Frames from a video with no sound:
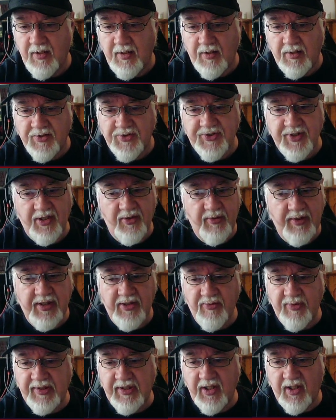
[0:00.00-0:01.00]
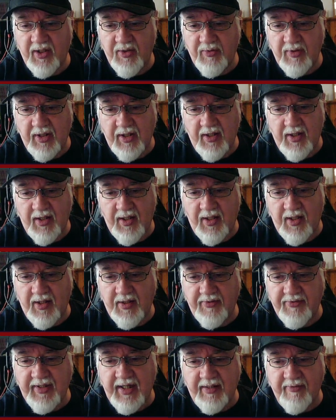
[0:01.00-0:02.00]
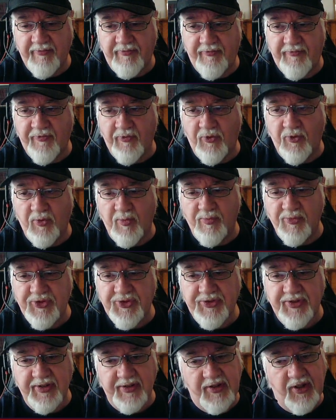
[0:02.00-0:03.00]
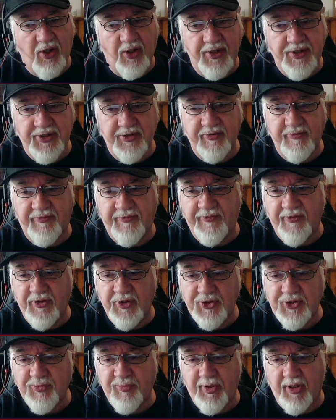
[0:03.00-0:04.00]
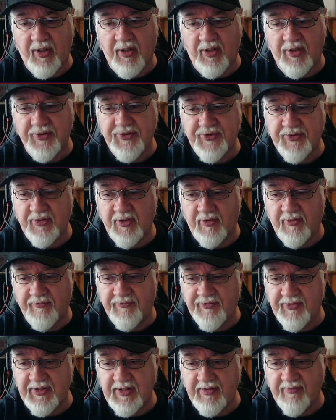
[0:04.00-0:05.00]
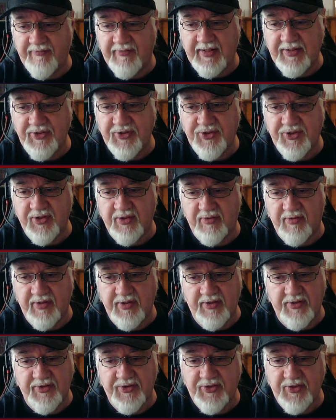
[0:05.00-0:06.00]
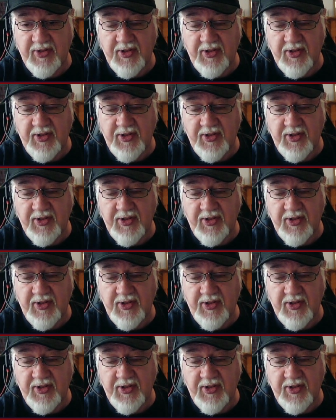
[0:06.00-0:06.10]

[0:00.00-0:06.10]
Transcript: So here we go. That forms the kind of first part of the adventure, and